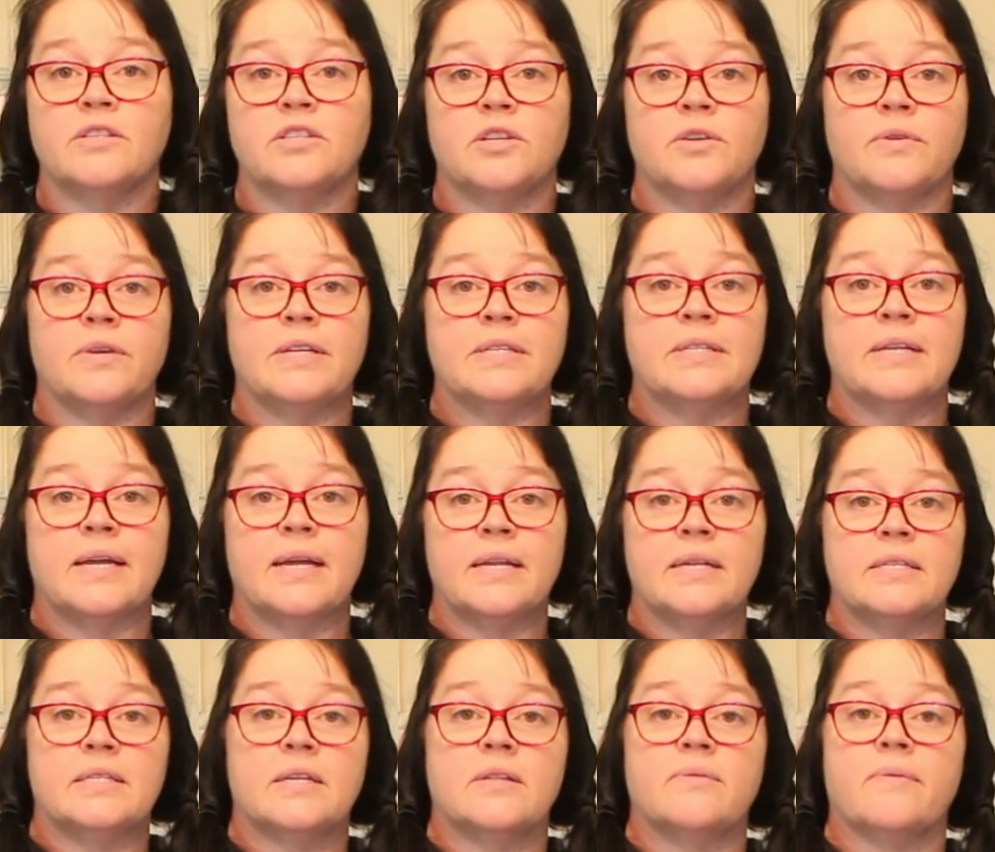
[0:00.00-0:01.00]
to it to get
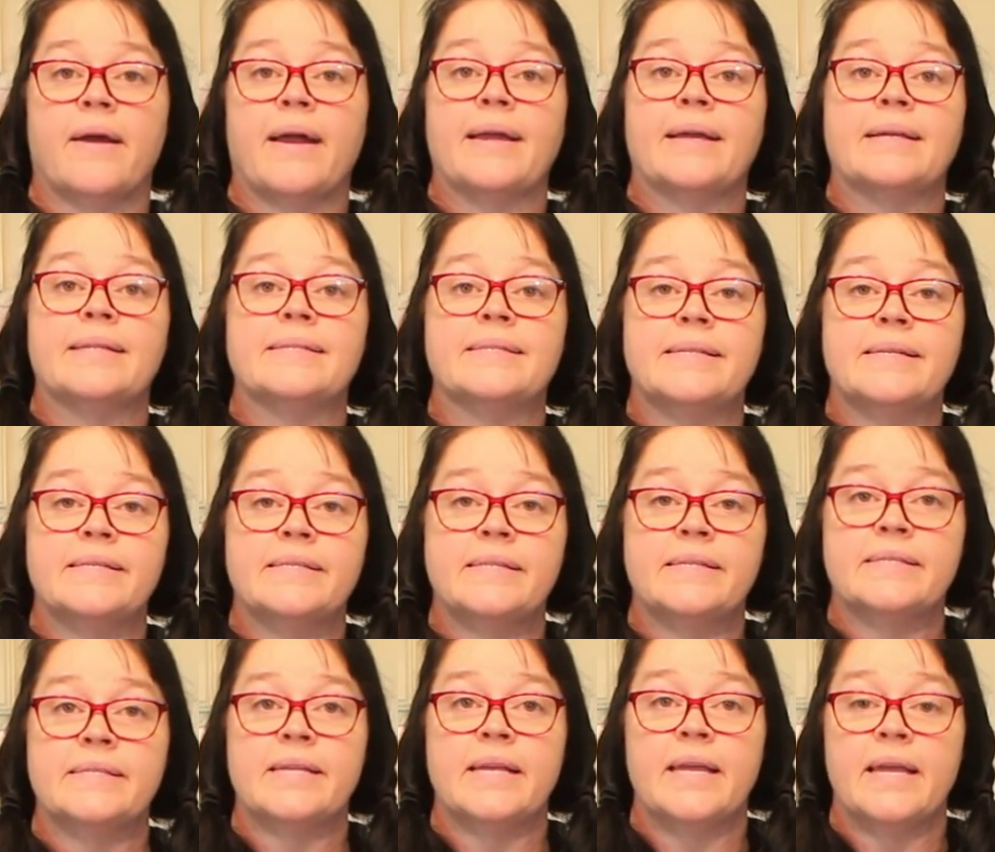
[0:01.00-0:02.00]
it to the right
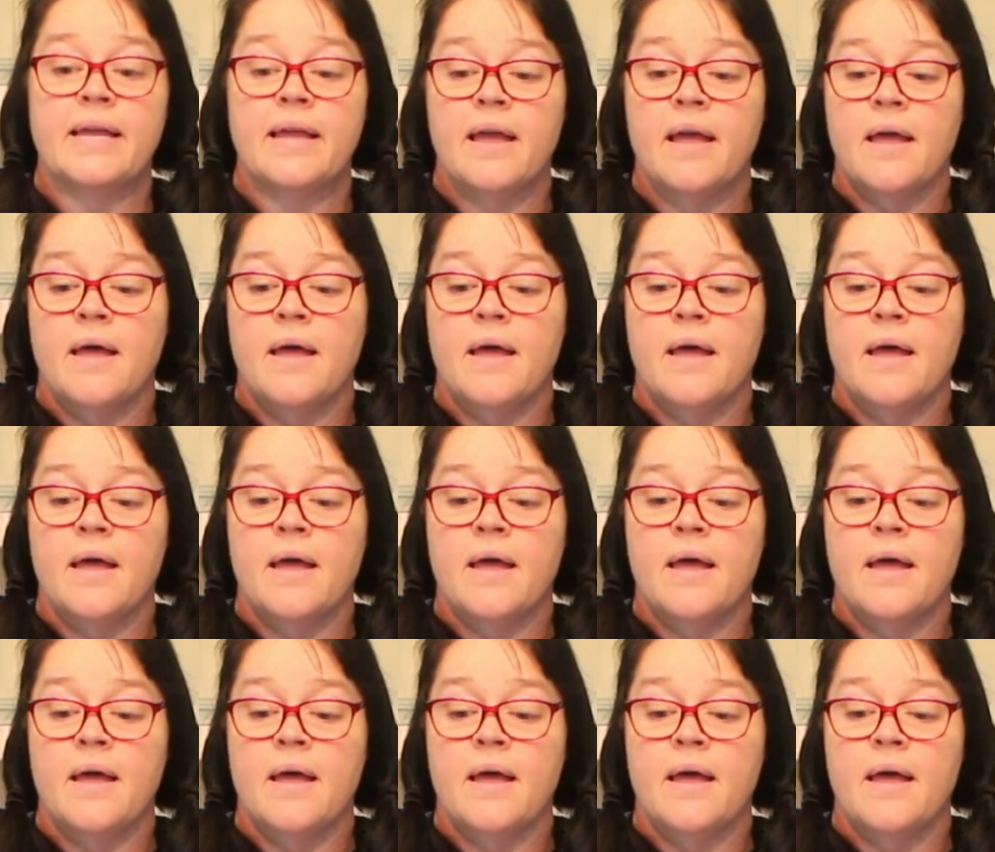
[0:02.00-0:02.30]
consistency.